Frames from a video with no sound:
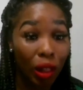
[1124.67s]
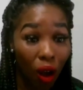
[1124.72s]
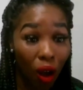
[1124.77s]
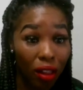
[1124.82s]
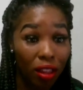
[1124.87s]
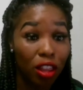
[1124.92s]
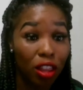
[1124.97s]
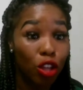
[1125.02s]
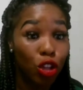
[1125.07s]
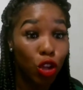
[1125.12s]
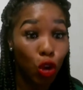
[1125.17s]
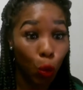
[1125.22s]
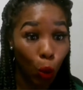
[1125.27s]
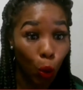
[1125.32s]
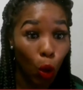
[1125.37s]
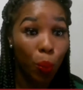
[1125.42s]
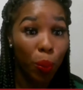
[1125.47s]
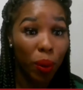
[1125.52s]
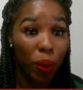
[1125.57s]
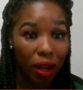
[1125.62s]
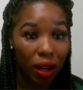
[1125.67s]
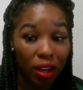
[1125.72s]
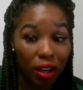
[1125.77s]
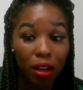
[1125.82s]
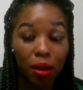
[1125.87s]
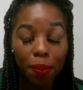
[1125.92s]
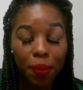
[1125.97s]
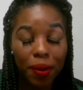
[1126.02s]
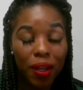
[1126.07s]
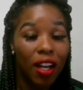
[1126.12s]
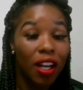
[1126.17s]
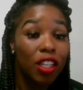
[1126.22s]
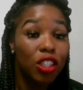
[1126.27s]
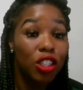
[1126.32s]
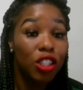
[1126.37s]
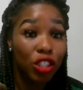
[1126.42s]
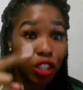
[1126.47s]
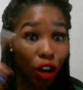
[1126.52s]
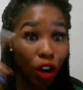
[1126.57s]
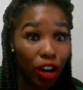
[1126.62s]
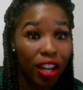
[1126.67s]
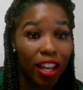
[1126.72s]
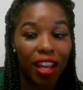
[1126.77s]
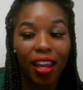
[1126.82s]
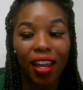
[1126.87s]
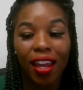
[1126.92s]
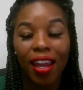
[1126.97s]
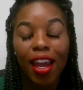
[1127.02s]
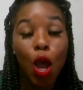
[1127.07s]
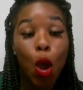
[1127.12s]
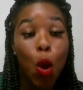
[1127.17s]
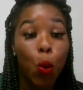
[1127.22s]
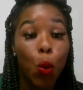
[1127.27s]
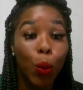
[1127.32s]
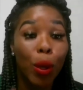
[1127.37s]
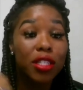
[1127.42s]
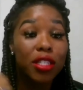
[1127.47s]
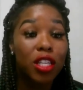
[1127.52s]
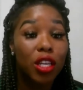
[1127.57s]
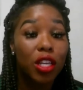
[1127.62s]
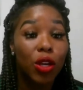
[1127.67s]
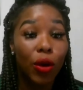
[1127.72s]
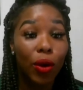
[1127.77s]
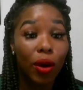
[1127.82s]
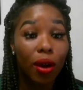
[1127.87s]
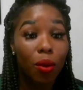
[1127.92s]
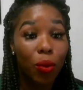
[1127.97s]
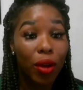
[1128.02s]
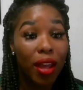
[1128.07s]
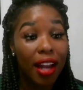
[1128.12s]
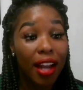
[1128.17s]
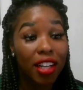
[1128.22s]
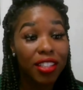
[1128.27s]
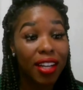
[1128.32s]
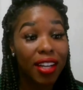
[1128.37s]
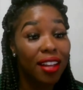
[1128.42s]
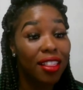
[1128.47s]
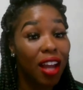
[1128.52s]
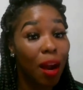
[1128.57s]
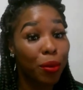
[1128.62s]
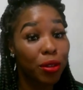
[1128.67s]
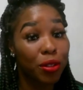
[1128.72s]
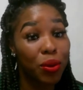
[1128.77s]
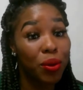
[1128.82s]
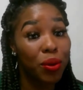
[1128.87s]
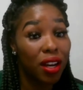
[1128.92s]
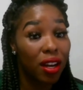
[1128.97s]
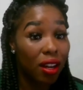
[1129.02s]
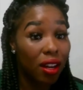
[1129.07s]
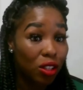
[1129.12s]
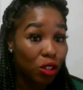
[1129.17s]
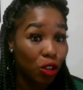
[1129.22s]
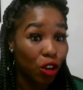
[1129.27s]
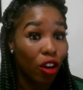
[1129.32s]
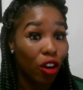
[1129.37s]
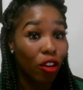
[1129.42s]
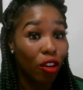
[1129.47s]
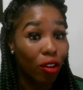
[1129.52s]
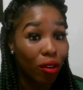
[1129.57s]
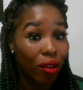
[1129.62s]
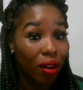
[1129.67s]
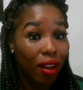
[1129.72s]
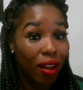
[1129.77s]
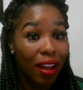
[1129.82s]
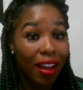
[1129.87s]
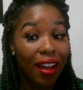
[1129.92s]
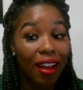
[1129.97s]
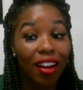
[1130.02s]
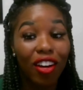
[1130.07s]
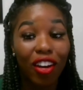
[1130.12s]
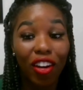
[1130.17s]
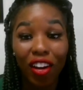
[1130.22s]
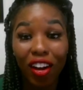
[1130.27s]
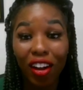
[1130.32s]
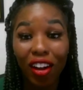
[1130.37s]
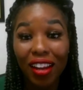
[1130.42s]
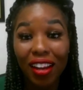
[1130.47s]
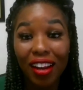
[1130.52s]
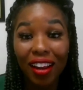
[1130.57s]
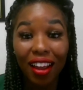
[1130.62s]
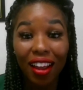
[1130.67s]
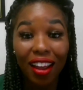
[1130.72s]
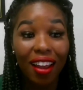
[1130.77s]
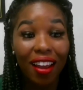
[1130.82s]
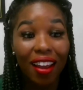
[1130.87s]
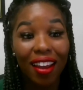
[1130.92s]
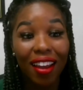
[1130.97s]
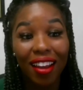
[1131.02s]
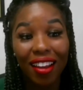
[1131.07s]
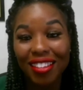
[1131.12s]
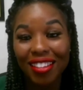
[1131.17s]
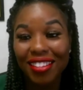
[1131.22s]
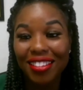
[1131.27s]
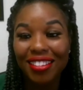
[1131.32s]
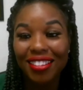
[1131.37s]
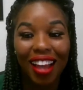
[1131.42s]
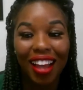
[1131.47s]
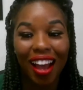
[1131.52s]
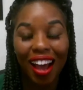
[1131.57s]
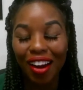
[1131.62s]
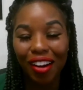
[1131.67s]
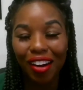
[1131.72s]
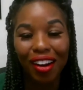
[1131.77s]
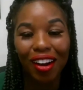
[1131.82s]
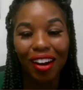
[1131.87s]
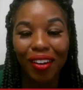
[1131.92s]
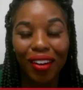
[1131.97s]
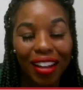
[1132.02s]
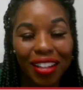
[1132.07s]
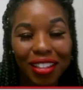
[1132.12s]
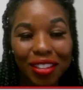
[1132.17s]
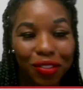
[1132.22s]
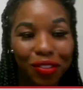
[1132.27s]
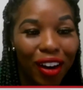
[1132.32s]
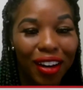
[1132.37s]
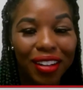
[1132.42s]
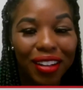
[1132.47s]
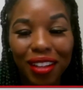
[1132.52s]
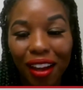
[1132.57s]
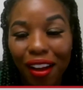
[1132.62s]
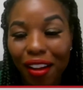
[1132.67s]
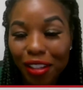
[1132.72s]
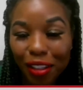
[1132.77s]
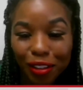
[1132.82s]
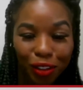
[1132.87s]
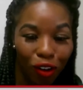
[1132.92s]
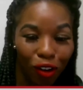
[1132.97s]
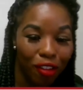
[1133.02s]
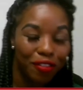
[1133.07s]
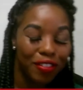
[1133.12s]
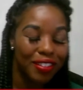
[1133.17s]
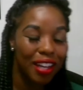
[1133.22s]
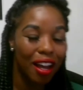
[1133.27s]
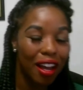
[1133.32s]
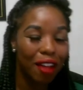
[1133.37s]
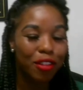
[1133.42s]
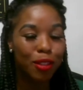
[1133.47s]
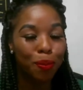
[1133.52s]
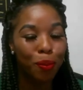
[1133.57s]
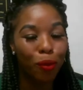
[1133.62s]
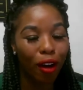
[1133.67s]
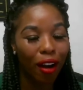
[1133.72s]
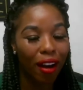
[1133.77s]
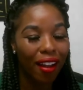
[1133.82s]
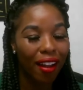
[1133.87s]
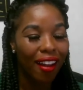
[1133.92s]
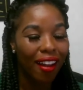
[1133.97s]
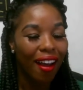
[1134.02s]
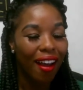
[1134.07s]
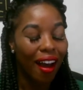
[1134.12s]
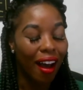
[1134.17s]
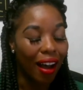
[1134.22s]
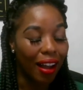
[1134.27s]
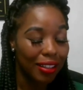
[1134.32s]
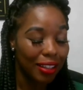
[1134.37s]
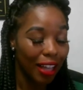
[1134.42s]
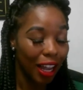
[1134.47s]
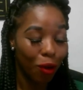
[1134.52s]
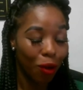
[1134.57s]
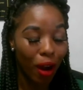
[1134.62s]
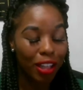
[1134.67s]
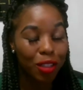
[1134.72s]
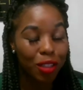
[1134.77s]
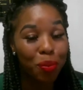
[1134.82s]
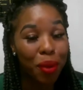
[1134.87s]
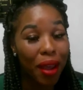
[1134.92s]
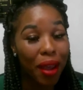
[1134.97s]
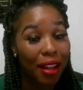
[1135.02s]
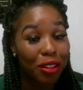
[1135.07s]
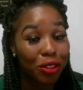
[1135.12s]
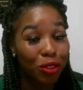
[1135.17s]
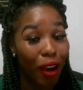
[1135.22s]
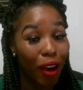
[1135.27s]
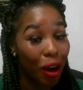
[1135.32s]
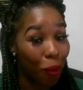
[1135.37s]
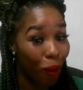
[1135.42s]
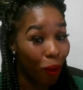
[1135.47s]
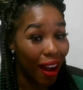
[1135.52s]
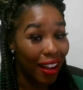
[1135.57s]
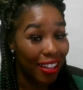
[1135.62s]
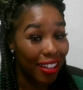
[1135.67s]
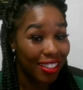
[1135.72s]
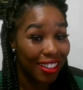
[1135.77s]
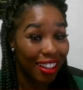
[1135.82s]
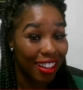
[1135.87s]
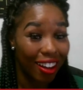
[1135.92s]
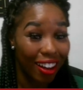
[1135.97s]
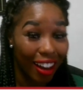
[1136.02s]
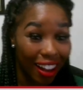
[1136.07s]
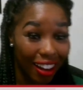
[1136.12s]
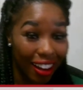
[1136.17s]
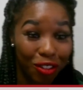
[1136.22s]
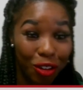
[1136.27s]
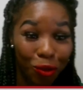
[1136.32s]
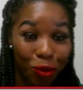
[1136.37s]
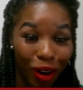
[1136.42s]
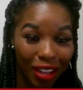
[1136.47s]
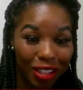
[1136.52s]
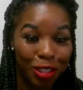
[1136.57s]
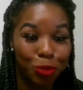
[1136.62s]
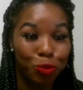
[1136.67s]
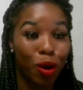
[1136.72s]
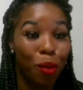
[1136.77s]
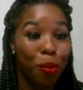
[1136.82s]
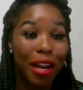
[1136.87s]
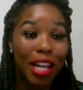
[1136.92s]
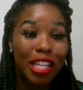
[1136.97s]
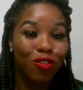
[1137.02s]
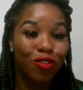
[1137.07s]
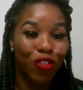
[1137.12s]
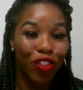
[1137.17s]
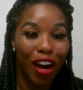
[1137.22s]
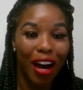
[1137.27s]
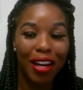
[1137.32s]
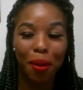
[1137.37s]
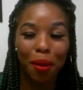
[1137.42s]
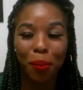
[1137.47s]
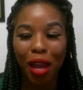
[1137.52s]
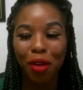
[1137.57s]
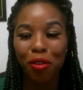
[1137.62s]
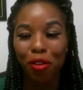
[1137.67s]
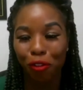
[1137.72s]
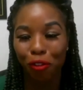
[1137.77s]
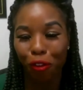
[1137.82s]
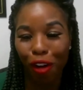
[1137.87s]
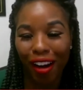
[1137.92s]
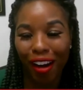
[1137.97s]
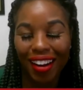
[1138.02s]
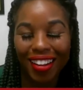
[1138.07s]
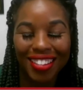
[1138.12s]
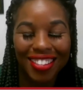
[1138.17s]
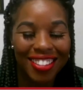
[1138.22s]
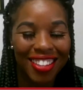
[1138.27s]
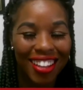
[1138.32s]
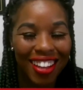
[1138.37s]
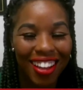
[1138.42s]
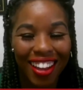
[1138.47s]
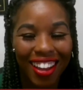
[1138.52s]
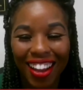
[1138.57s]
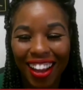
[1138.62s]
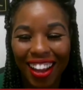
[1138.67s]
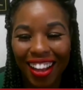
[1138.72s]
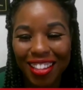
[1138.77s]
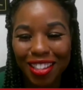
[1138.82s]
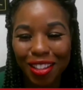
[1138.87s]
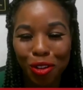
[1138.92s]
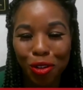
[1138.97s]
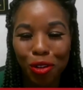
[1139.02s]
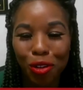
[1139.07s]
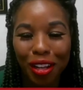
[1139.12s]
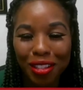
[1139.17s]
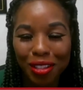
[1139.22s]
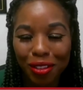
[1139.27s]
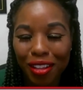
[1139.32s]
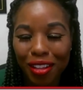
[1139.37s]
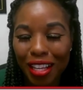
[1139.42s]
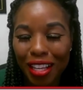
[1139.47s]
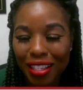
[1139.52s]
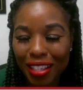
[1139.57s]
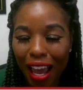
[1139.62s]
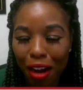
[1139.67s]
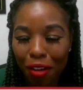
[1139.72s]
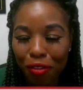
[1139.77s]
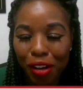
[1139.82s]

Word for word: we call it the Europa Cup circuit. When we went to Europe, we actually had the opportunity to curl. Curling is I don't know. It's a very t- it's a tough tough sport. Uh, it's like watching pig dry to watch it though. Like if you watch a sport, but it's fun to play with friends. It's a cool. It's it's